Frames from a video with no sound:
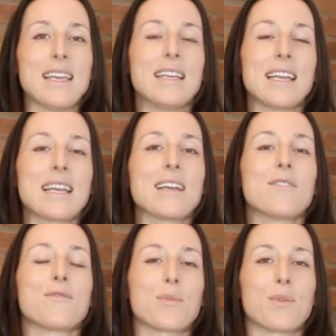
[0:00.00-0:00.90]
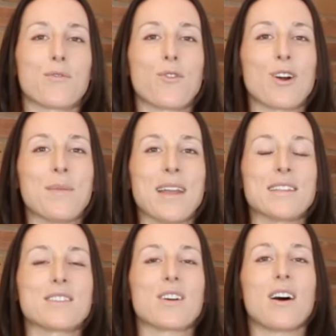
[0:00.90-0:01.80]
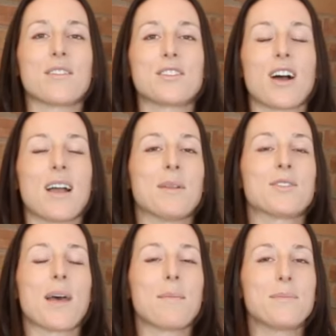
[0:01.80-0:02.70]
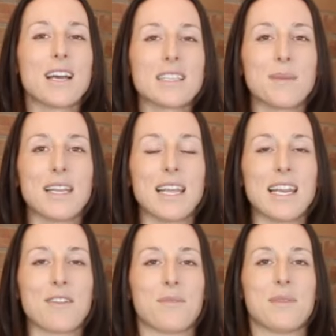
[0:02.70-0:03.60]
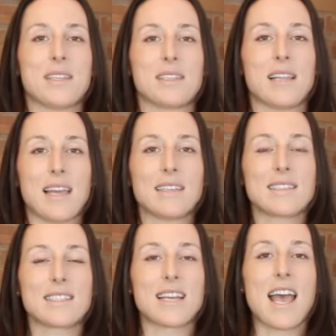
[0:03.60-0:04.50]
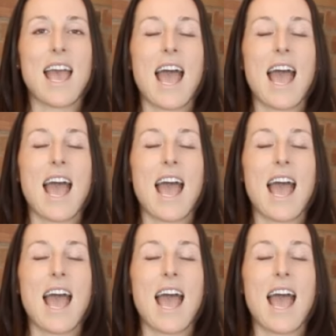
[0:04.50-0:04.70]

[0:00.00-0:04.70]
eating for performance all the time. And so that does mean eating from this list.